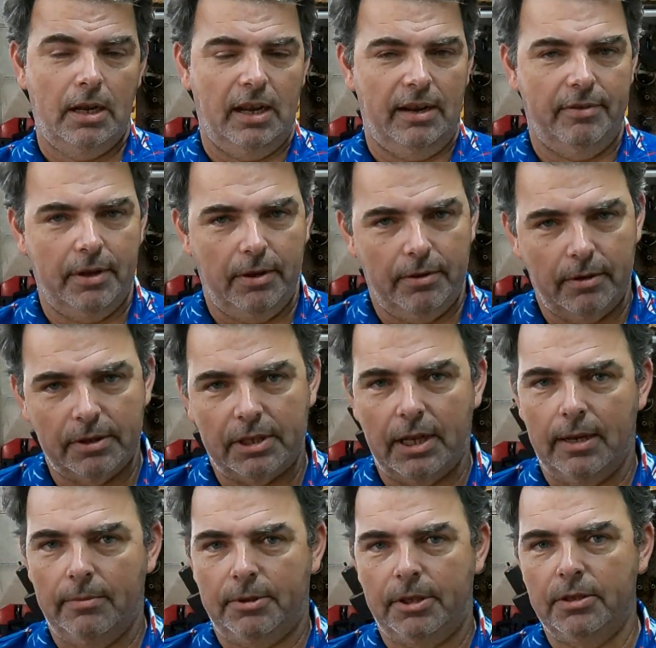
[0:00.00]
even though there's
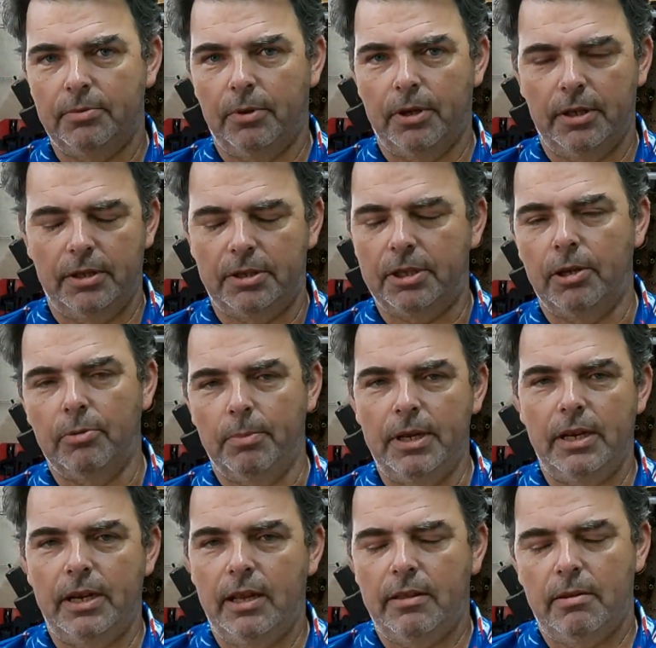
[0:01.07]
times she's wanted to choke me
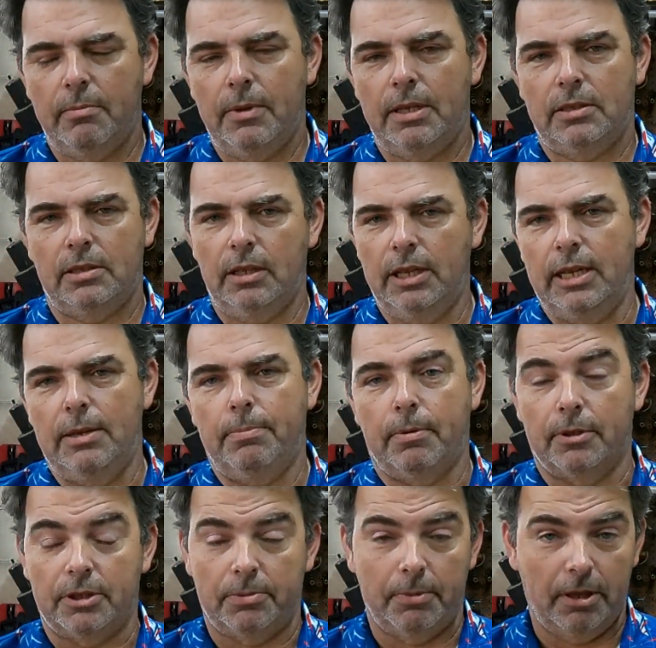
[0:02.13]
to death in my sleep
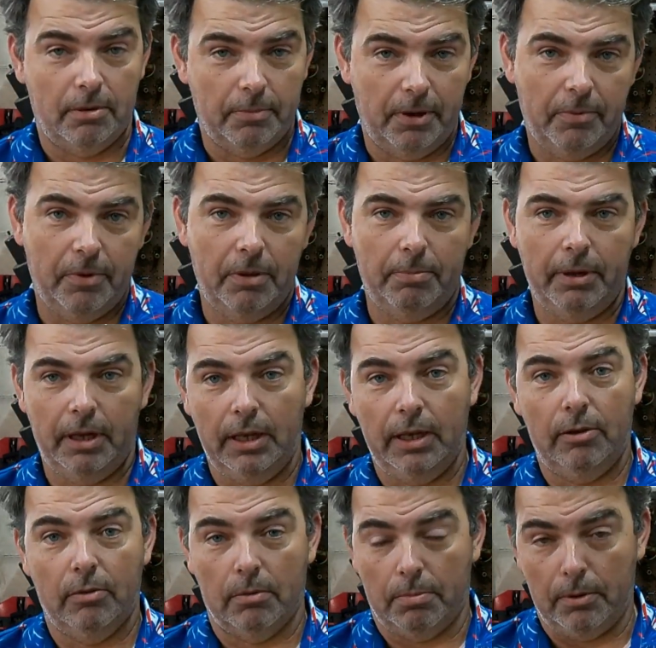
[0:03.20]
or smother me with a
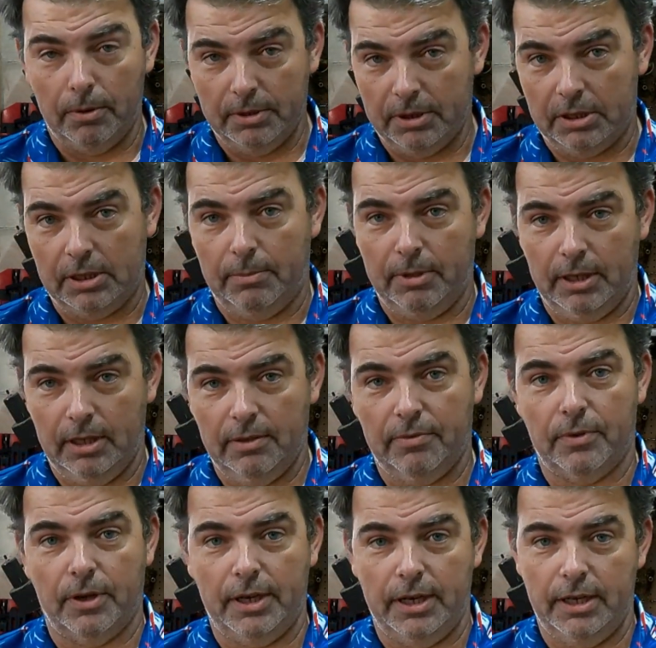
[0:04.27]
pillow or poison something in the
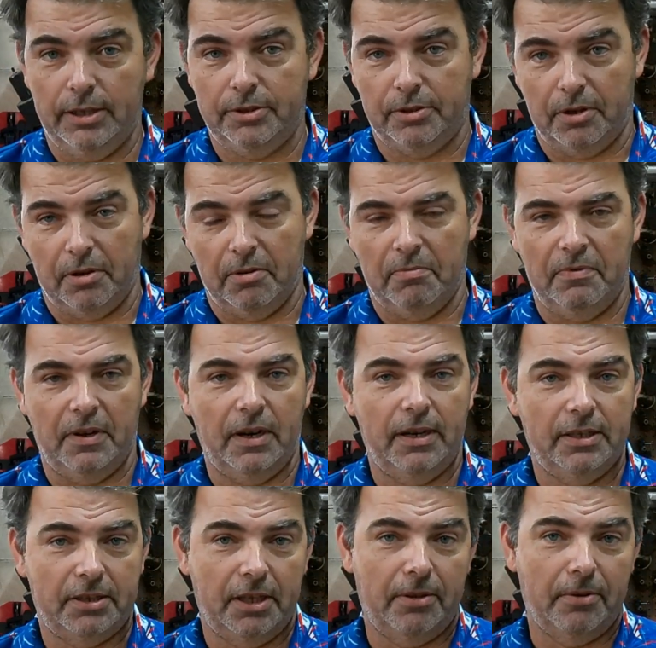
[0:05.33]
fridge or
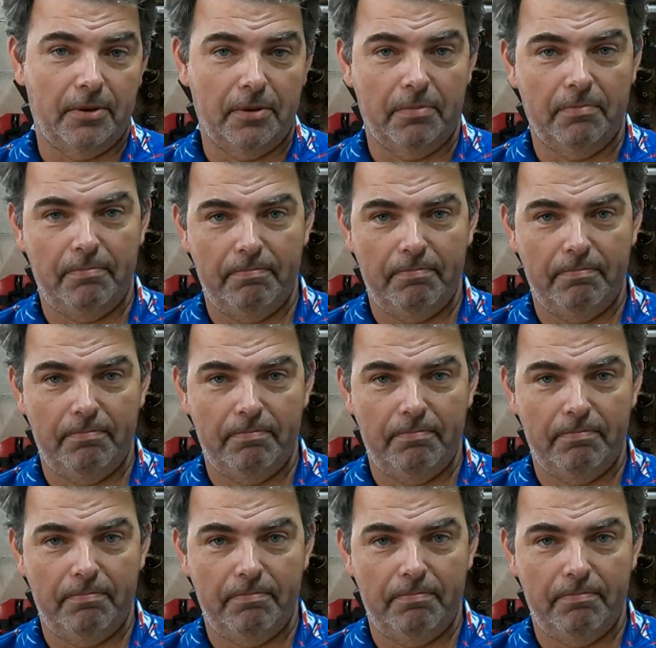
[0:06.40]
various other